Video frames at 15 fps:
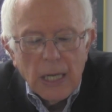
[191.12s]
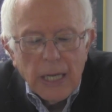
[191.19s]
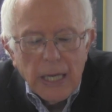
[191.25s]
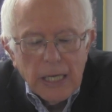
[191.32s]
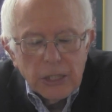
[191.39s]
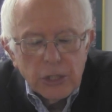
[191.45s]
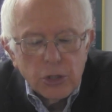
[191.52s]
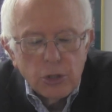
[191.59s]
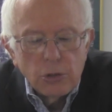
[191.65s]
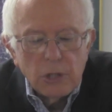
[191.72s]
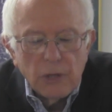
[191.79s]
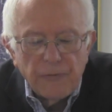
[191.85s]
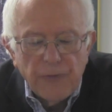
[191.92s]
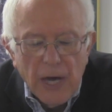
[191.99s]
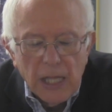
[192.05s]
is to
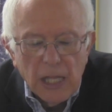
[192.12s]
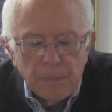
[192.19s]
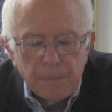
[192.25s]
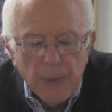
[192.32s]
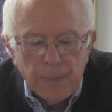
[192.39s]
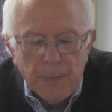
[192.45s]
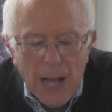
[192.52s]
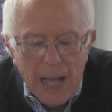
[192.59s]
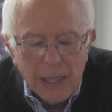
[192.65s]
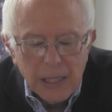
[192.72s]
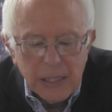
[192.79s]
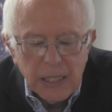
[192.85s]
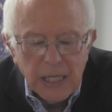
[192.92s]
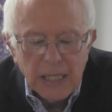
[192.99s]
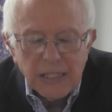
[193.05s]
develop a
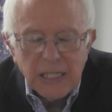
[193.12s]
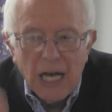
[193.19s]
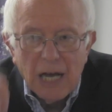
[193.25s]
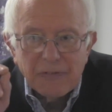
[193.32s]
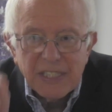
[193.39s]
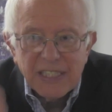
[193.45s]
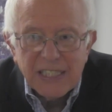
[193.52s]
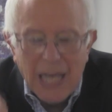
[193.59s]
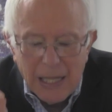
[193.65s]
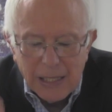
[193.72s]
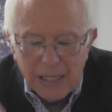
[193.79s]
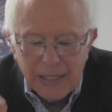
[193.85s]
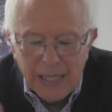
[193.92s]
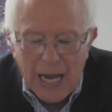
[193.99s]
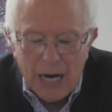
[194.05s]
politics of
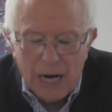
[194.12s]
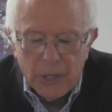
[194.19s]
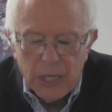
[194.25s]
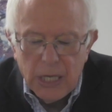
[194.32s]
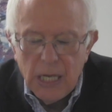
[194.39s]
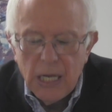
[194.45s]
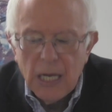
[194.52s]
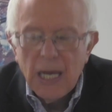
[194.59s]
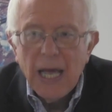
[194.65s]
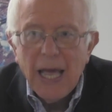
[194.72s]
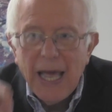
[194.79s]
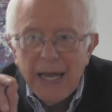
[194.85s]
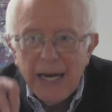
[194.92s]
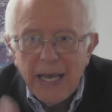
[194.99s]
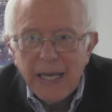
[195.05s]
solidarity
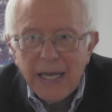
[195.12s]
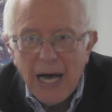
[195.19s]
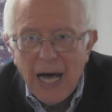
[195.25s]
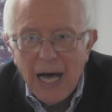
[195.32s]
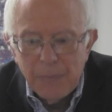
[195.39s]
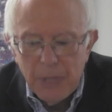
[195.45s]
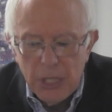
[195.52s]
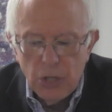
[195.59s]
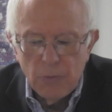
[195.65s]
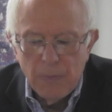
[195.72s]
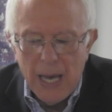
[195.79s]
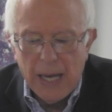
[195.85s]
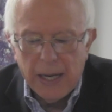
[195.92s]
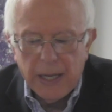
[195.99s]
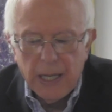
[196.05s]
and a common
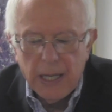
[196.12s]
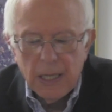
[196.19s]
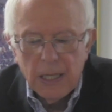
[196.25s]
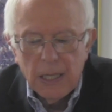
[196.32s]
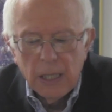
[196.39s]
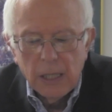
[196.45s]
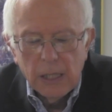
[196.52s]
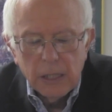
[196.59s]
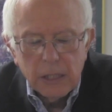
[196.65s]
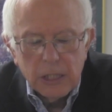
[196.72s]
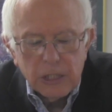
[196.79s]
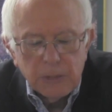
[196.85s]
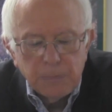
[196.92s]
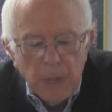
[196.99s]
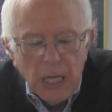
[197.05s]
humanity, to
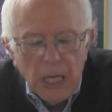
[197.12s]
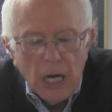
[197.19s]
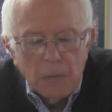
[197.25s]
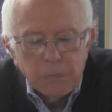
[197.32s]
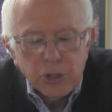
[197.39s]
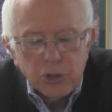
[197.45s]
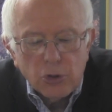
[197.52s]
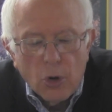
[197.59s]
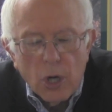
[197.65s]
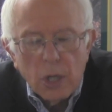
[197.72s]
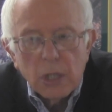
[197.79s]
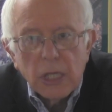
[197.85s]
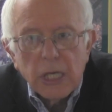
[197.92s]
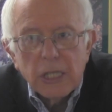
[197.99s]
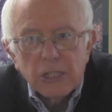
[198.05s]
speak up
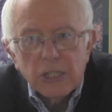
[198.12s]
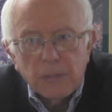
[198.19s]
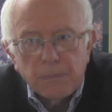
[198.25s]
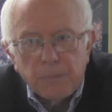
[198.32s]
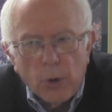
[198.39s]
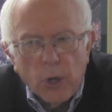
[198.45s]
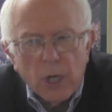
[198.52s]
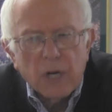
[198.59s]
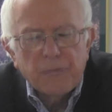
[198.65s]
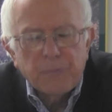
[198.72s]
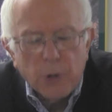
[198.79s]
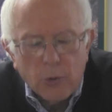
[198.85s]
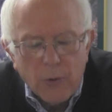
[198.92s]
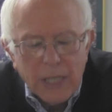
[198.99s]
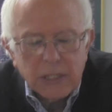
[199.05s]
strongly in support of
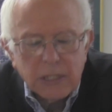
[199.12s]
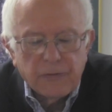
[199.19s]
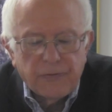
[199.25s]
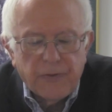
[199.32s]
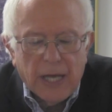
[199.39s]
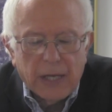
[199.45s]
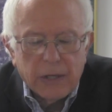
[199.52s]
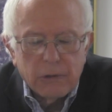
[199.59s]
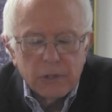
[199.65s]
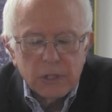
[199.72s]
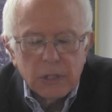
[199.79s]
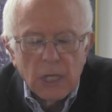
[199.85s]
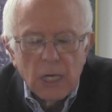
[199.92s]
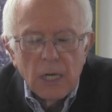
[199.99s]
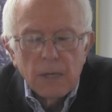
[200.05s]
progressive
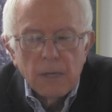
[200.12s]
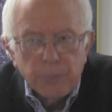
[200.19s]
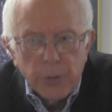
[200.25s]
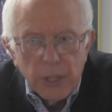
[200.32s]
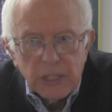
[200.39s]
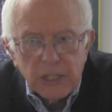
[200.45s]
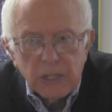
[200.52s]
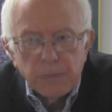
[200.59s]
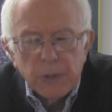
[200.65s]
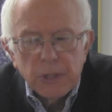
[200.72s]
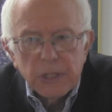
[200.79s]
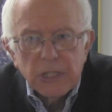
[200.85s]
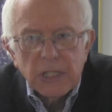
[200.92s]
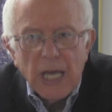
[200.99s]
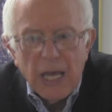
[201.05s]
values,
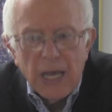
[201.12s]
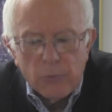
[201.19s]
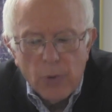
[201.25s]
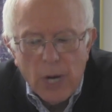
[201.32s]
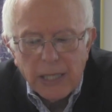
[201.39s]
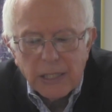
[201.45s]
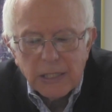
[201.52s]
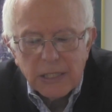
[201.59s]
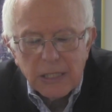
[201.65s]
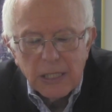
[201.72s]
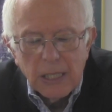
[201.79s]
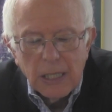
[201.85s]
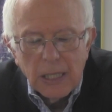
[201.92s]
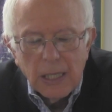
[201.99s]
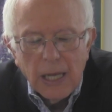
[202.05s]
principles, and rights,
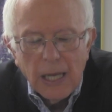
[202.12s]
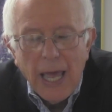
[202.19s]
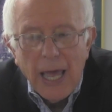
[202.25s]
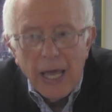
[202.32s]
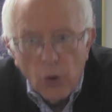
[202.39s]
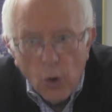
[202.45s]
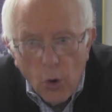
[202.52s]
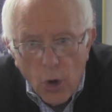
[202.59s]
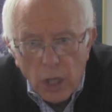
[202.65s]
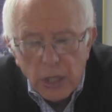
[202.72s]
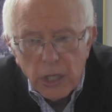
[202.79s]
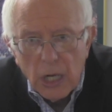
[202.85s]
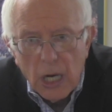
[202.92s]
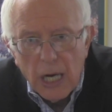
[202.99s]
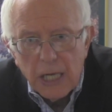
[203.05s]
and
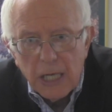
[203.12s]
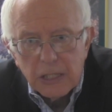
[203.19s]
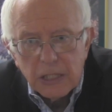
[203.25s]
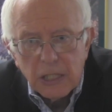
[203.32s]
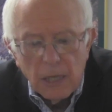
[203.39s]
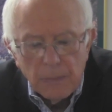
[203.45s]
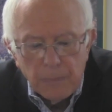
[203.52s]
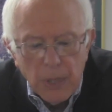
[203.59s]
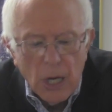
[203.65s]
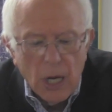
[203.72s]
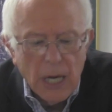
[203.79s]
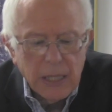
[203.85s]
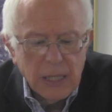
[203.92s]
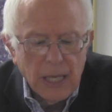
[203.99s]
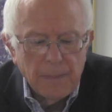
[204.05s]
organize
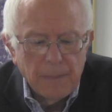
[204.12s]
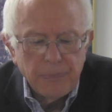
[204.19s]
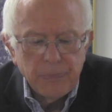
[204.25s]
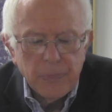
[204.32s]
behind them.